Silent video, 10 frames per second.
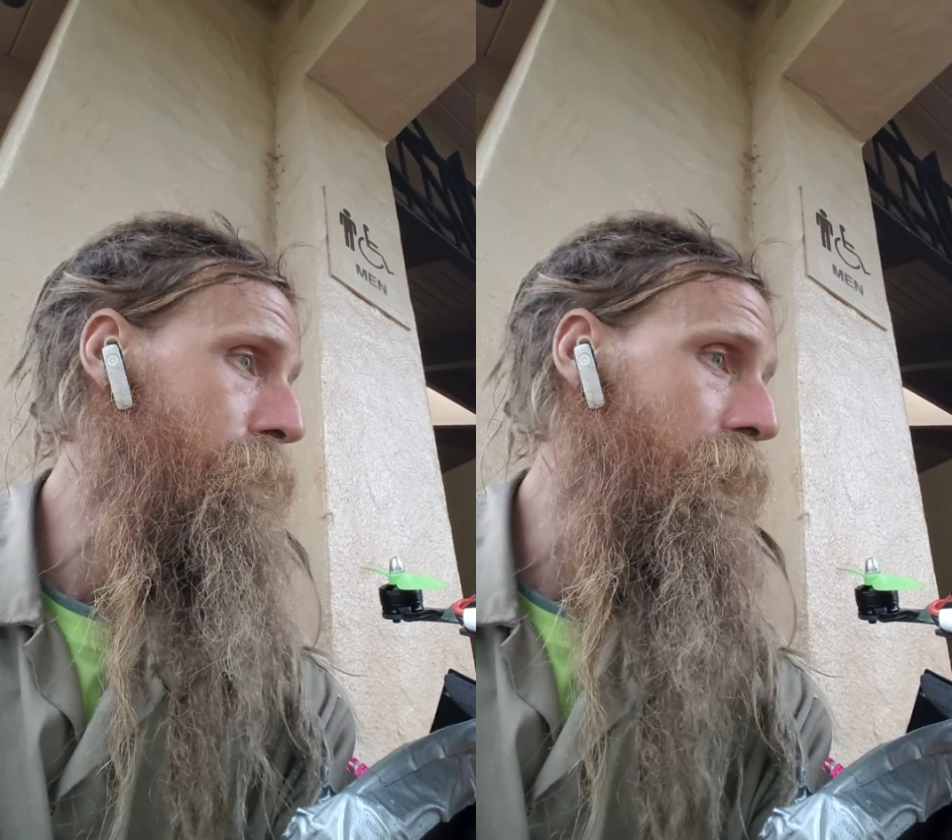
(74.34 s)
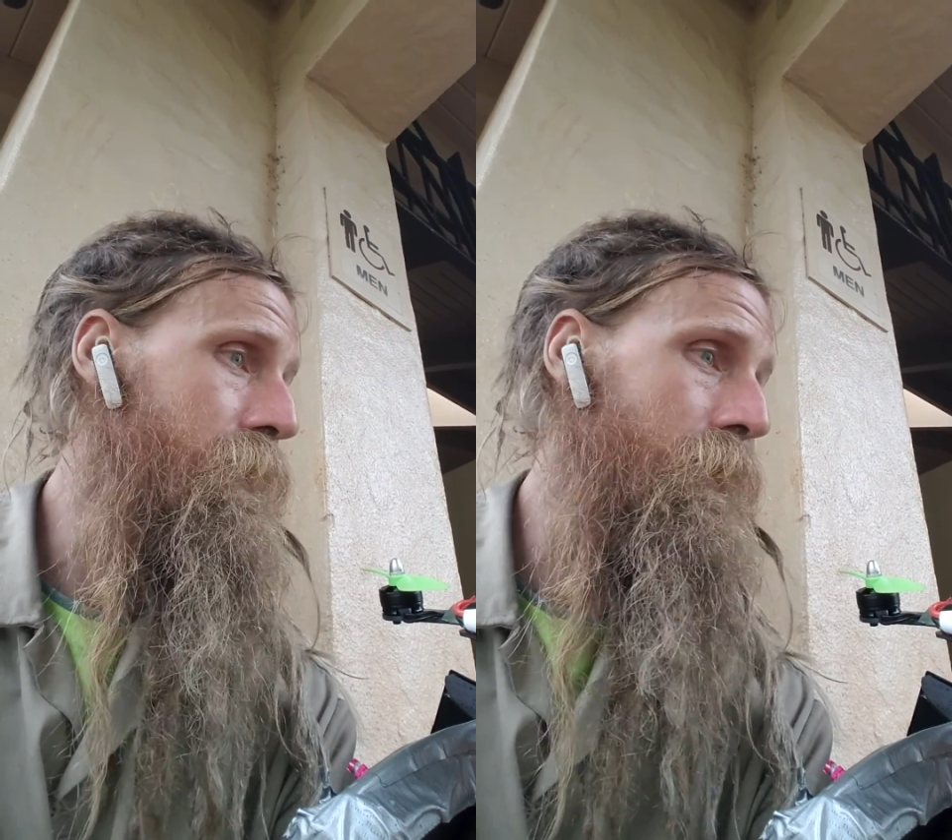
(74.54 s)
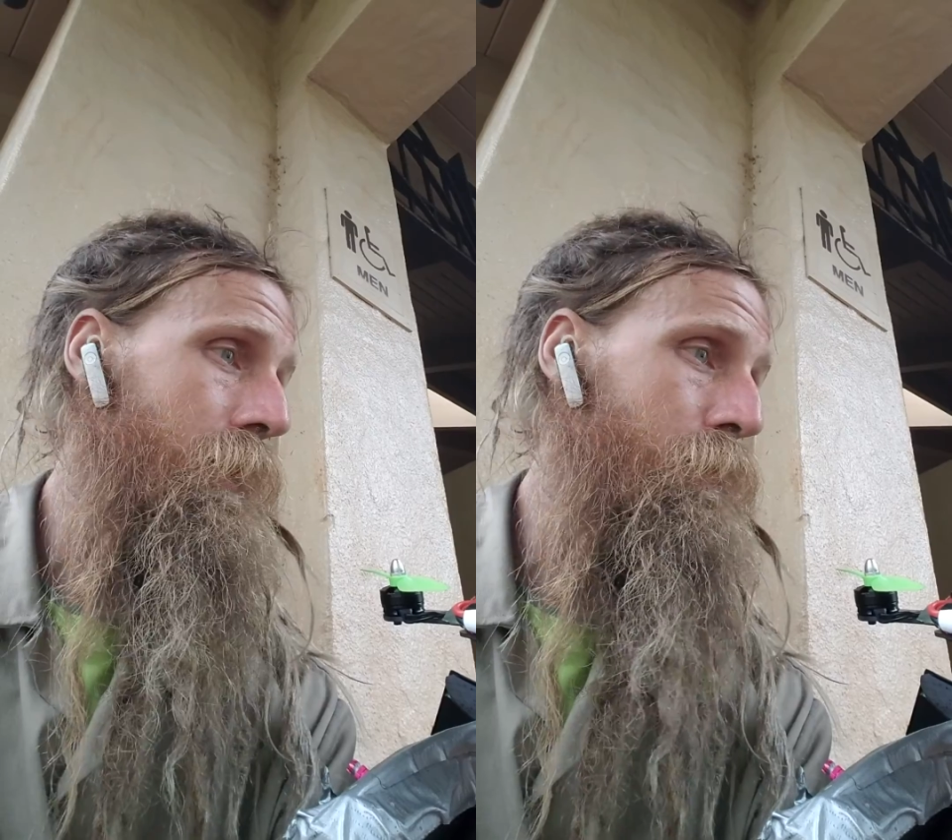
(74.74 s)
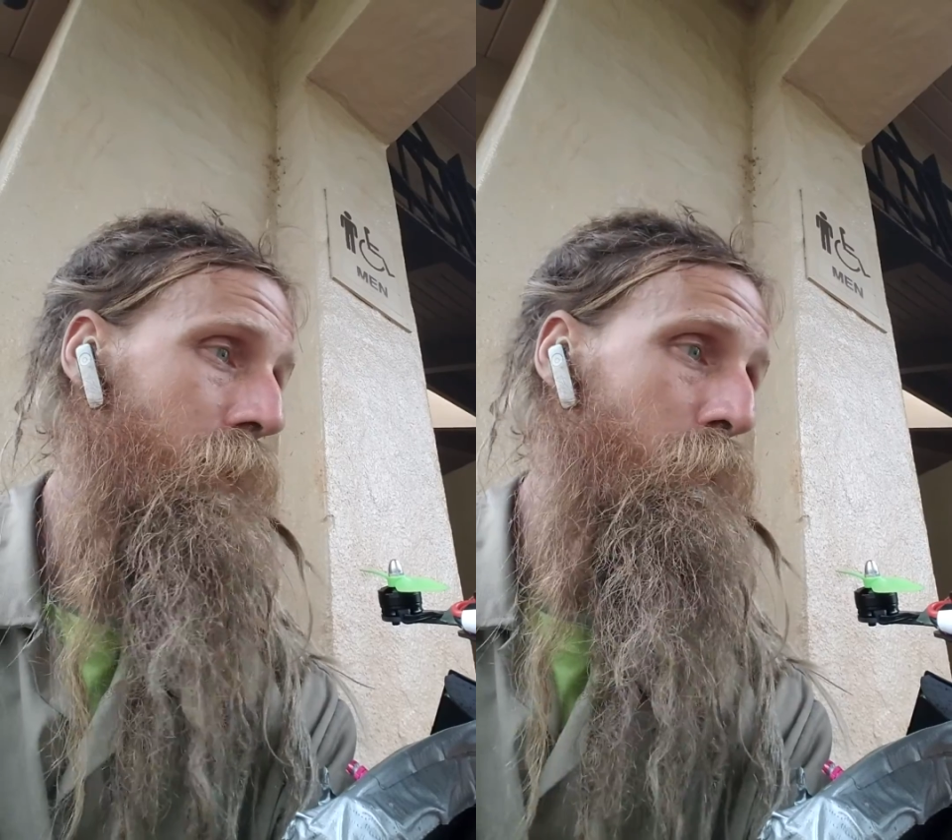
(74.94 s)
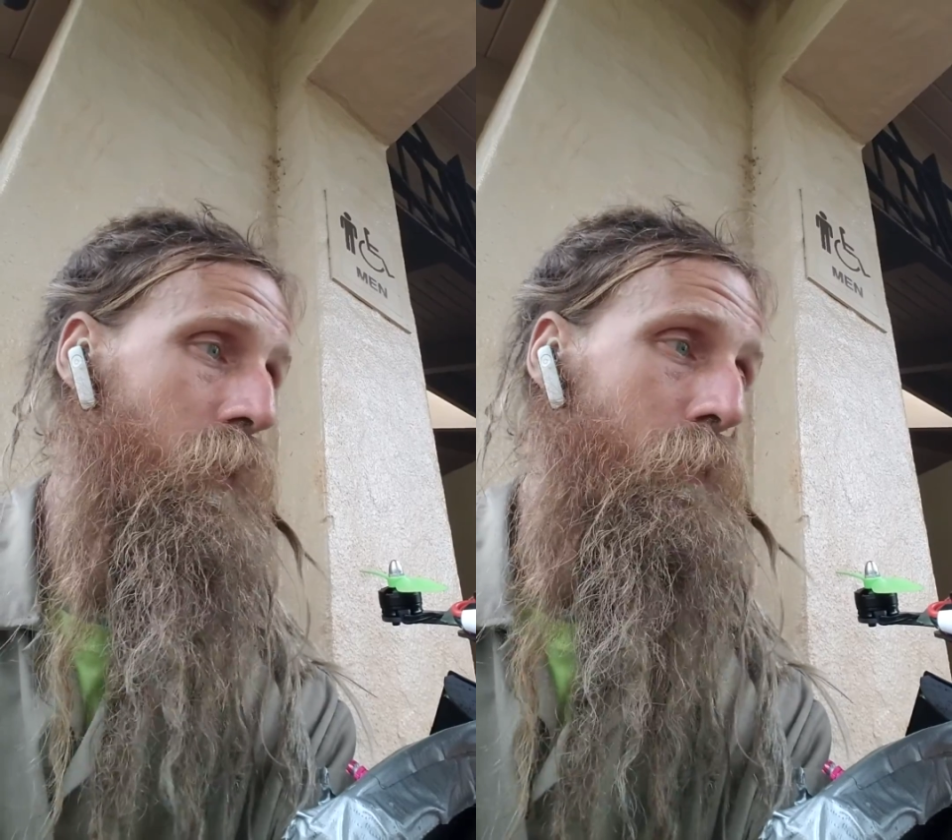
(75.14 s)
it's like
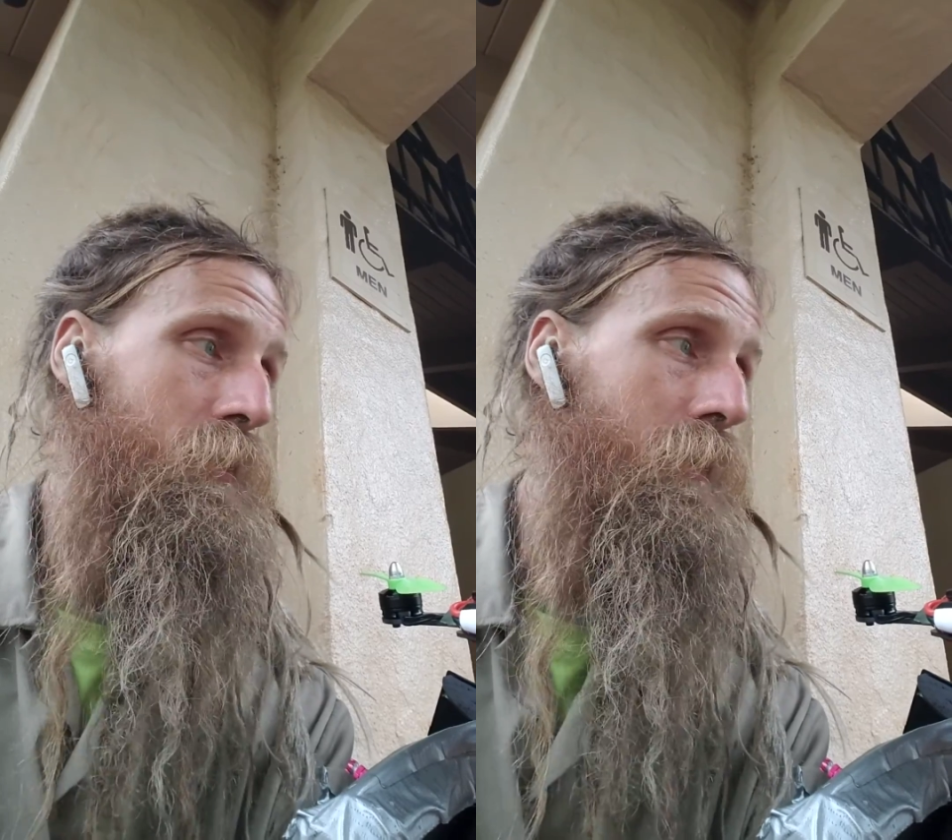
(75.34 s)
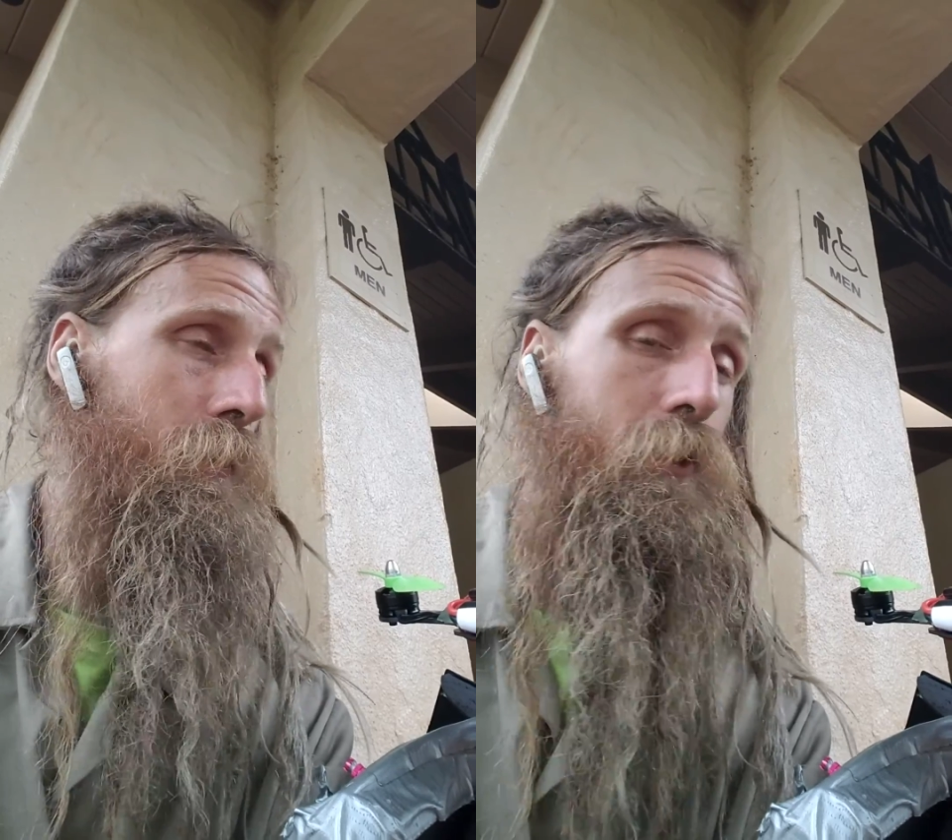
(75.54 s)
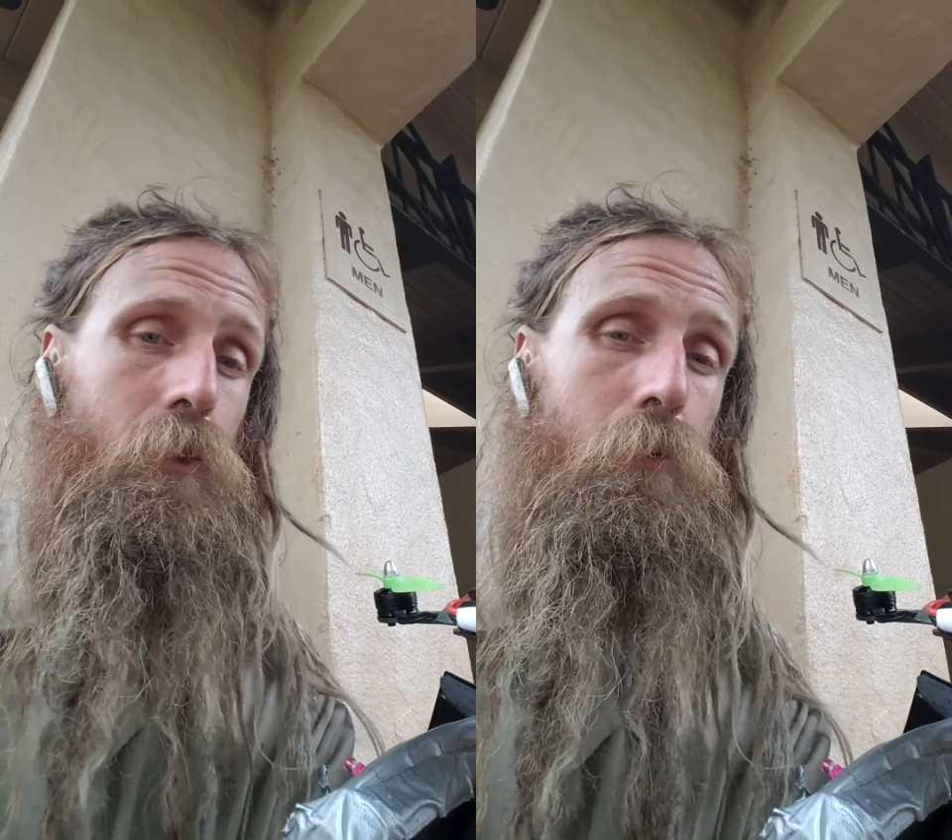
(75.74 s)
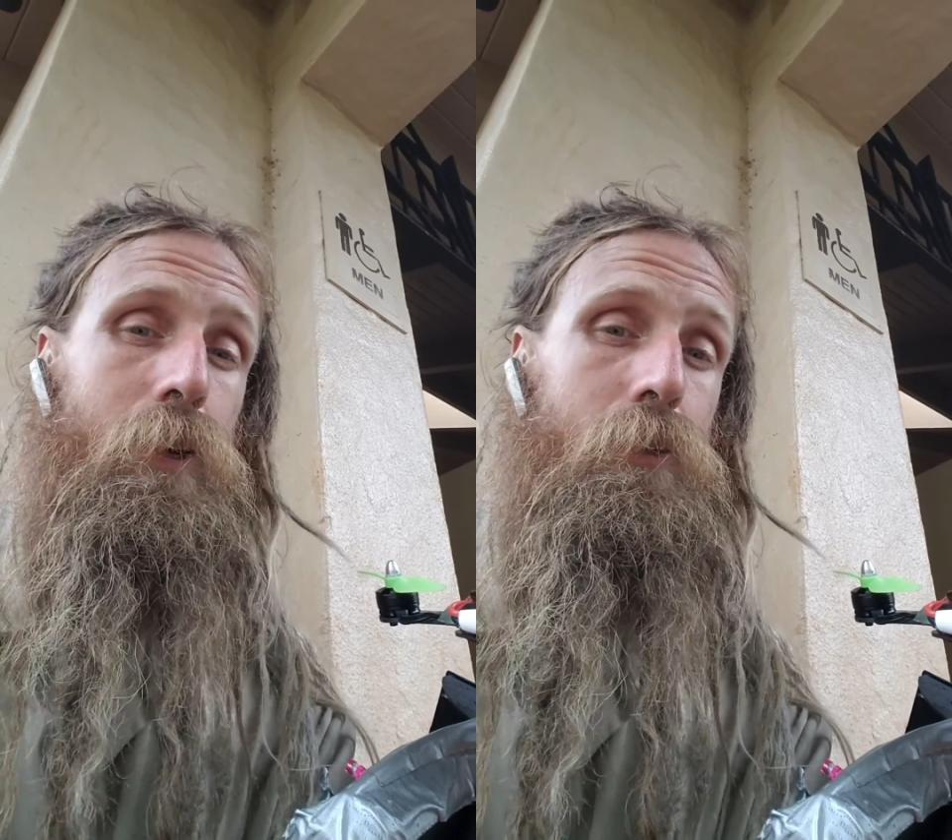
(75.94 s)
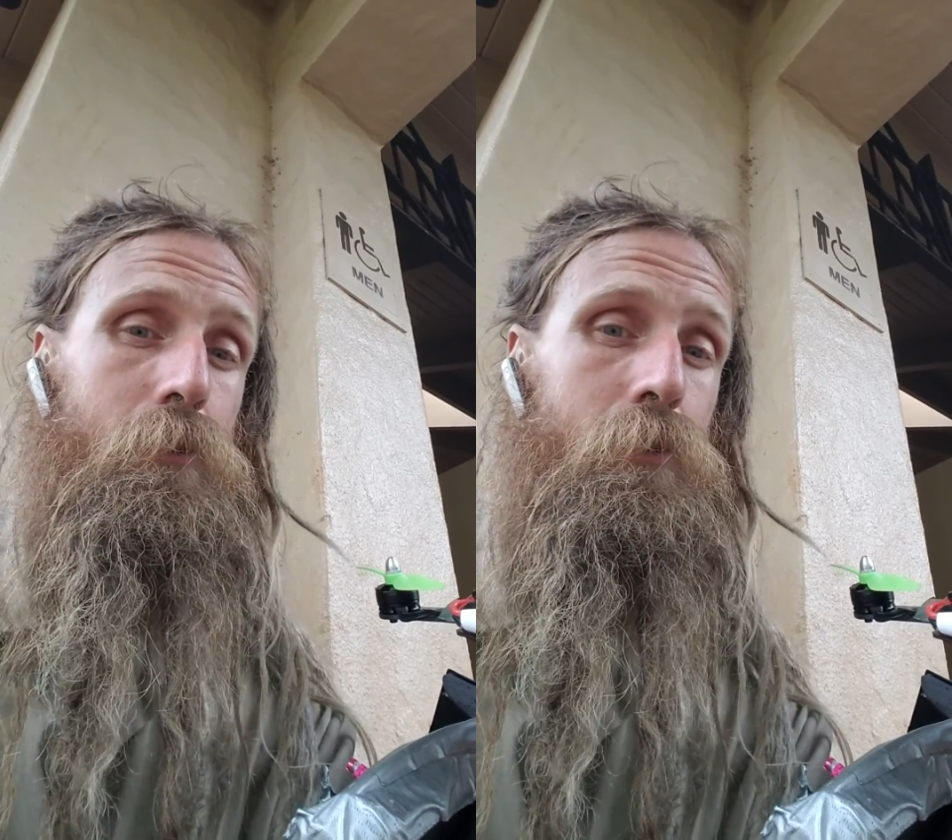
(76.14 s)
my props never hit the
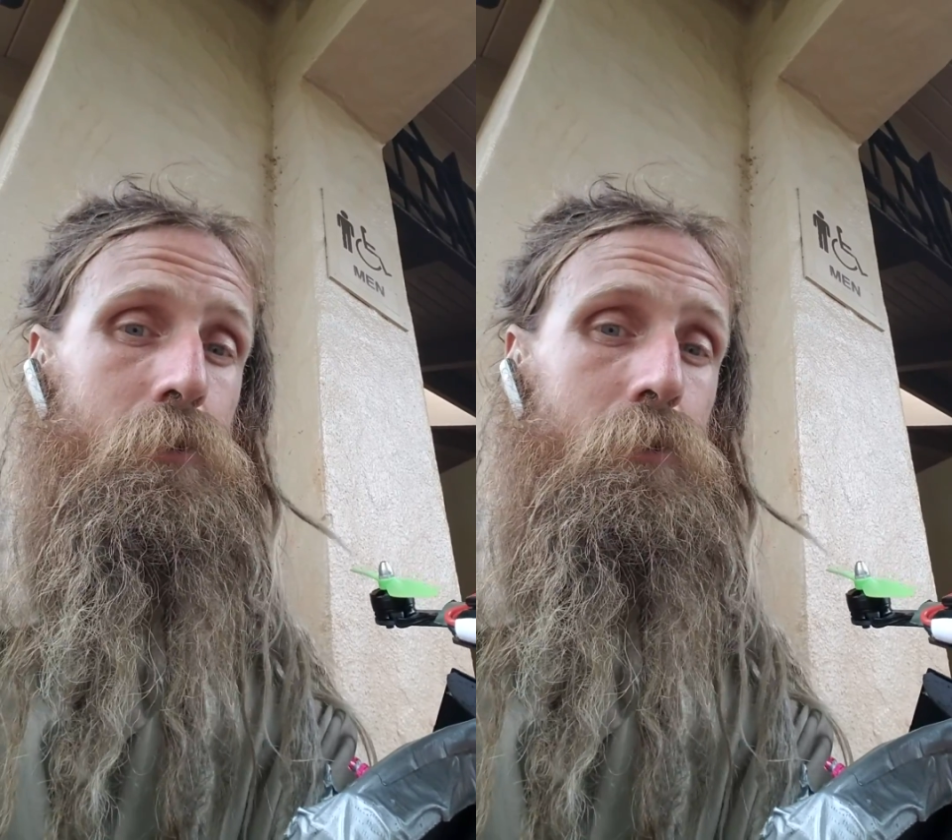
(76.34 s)
ground.